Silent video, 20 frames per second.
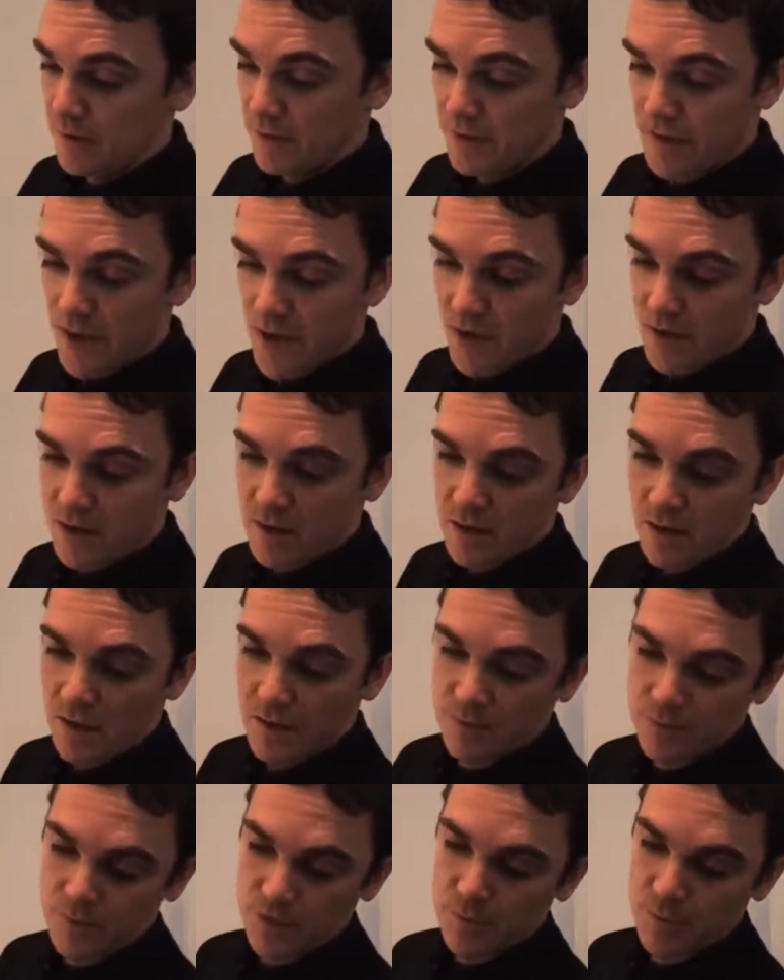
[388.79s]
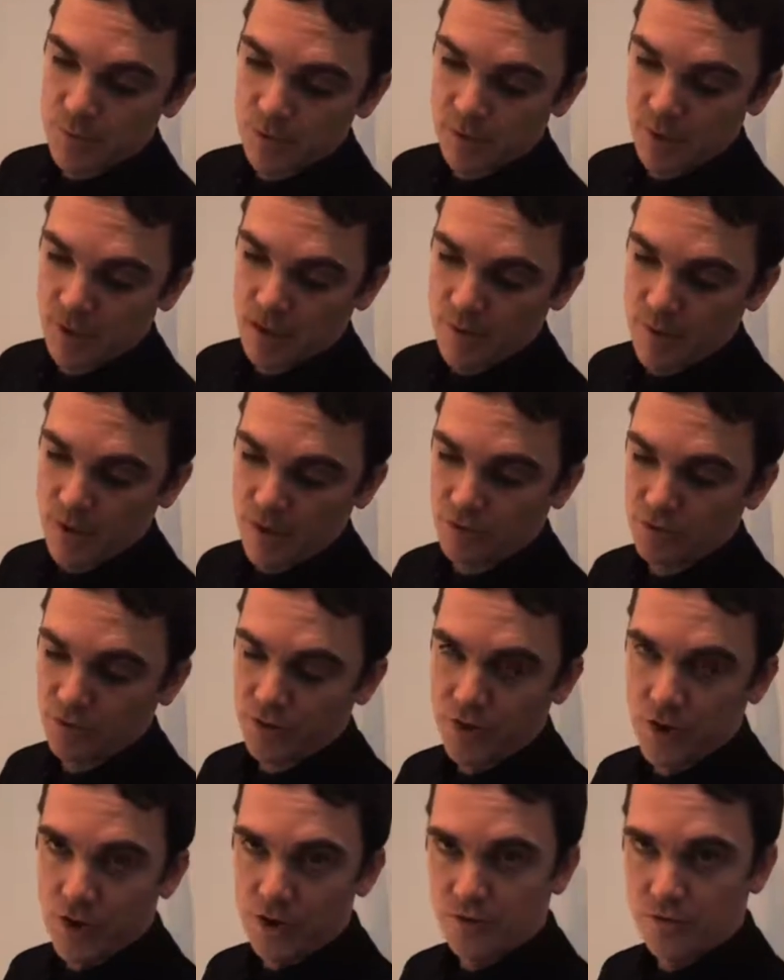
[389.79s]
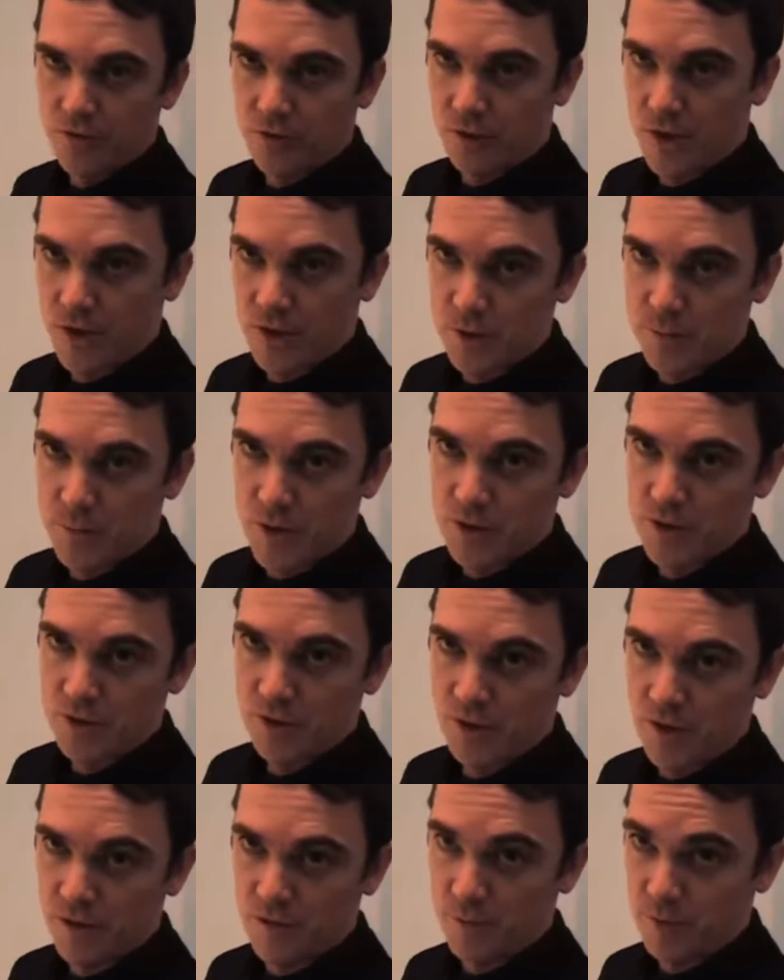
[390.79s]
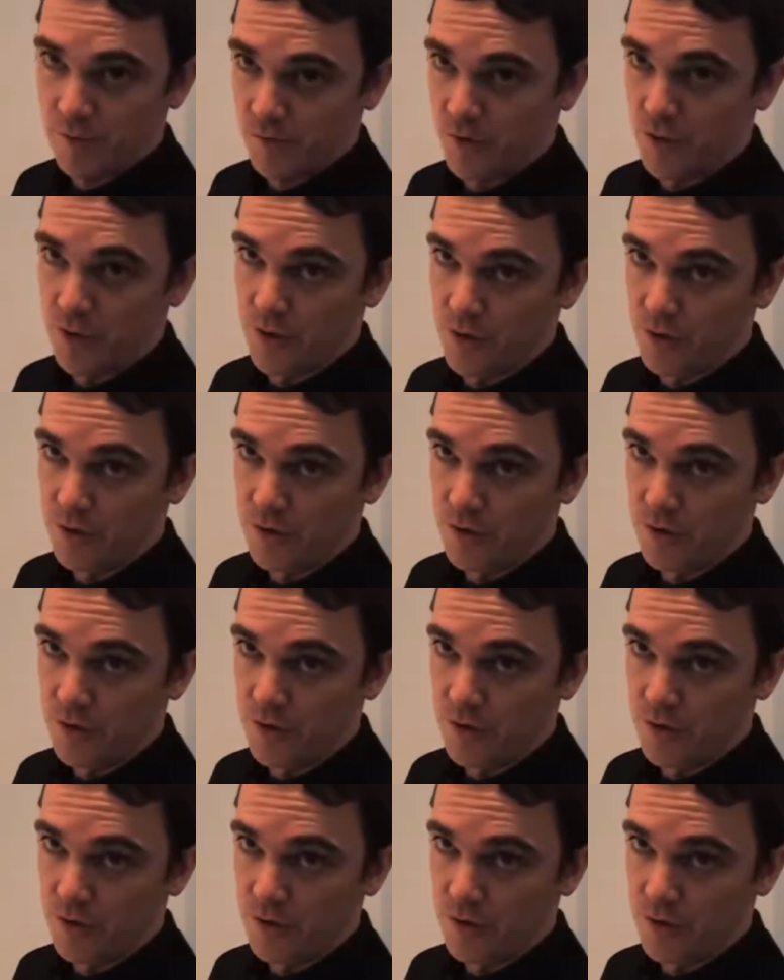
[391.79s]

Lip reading: The Air, I typically get about 3.5-4 hours battery life before.